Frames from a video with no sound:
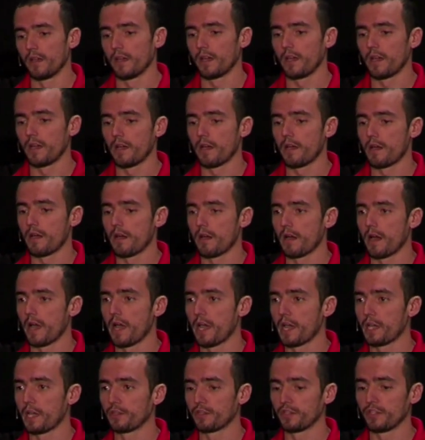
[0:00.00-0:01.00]
Uh,
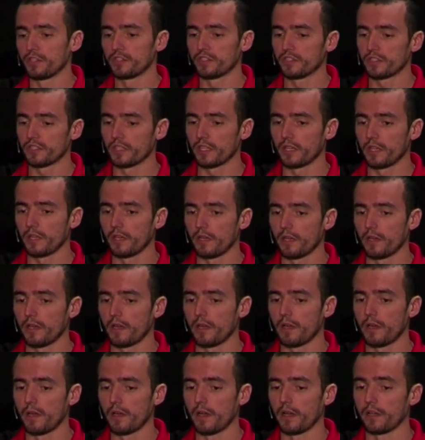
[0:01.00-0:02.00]
and it's
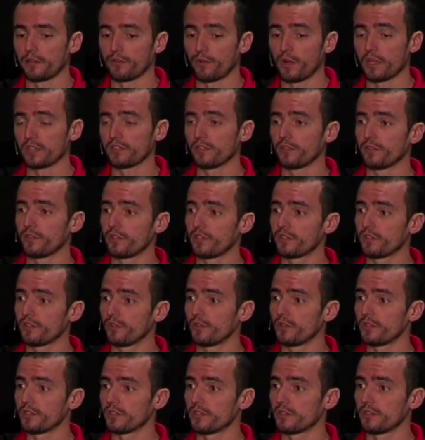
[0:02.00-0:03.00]
uh, a trusted
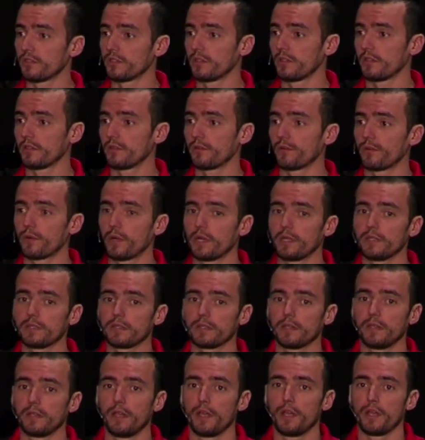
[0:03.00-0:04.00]
resource, right?
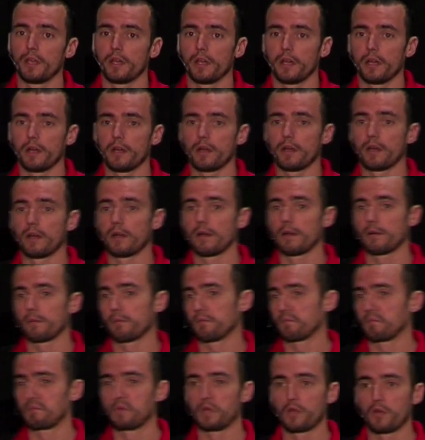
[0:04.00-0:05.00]
Uh,
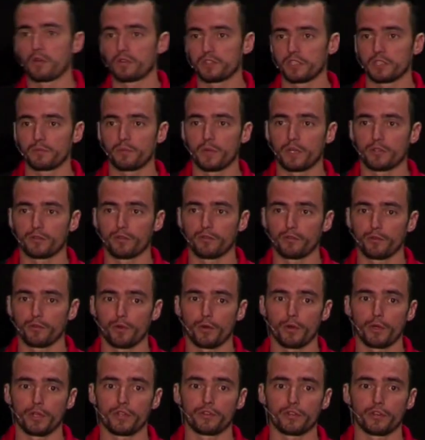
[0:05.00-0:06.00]
because it's part of
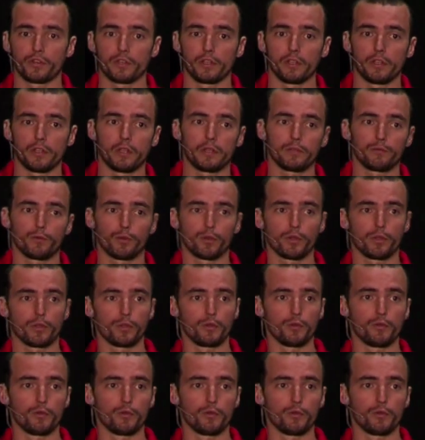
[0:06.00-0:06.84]
your internal network.